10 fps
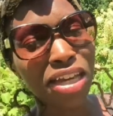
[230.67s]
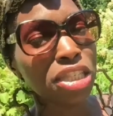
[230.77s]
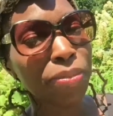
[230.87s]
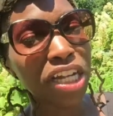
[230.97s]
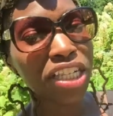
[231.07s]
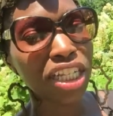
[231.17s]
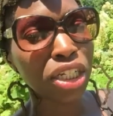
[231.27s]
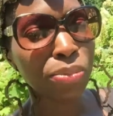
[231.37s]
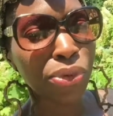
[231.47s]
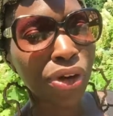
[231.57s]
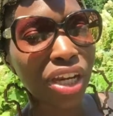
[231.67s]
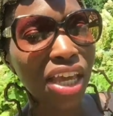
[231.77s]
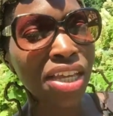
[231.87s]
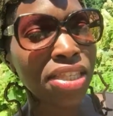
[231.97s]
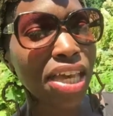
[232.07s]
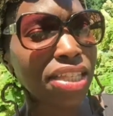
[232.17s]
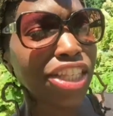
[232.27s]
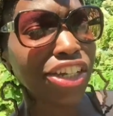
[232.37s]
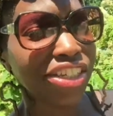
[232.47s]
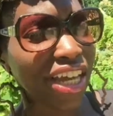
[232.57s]
especially in the morning. It sets
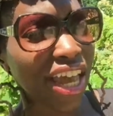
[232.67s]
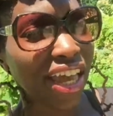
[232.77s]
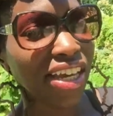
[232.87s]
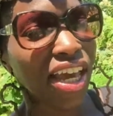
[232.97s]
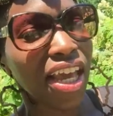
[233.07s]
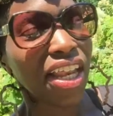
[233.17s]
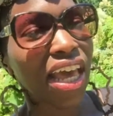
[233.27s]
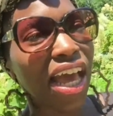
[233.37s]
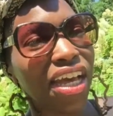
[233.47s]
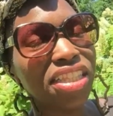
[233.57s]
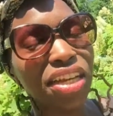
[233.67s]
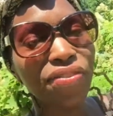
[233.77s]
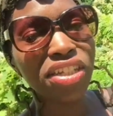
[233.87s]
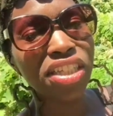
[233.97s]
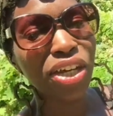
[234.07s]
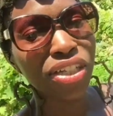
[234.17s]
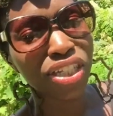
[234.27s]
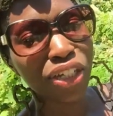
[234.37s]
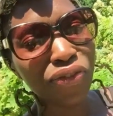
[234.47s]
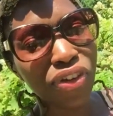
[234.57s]
your day. Like, I could definitely tell the
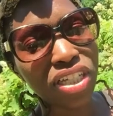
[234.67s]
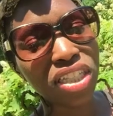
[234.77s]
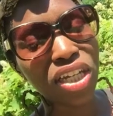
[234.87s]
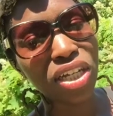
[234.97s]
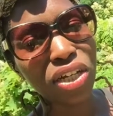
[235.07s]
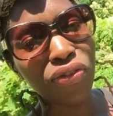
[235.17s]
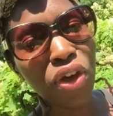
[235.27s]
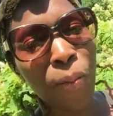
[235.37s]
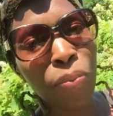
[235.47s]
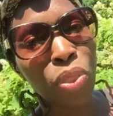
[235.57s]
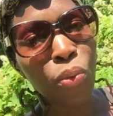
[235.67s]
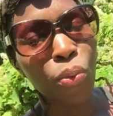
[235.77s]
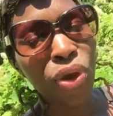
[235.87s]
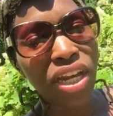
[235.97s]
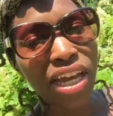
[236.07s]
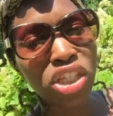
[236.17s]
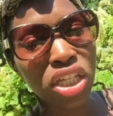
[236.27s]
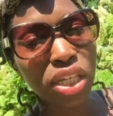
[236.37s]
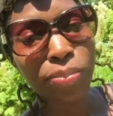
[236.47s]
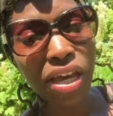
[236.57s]
difference of when I
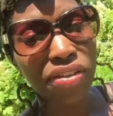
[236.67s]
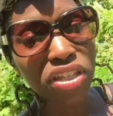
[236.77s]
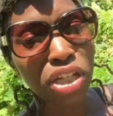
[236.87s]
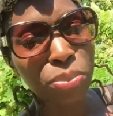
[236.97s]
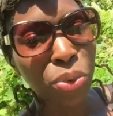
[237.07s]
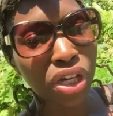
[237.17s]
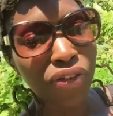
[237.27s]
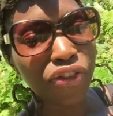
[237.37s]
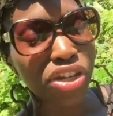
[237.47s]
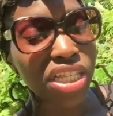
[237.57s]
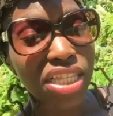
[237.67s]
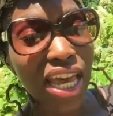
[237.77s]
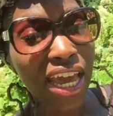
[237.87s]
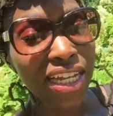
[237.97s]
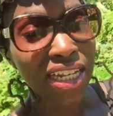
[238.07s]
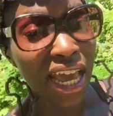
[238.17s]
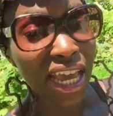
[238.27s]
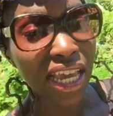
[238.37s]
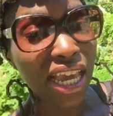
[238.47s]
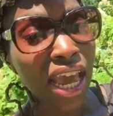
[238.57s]
took the baths in the morning versus at
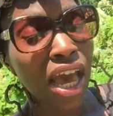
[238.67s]
night.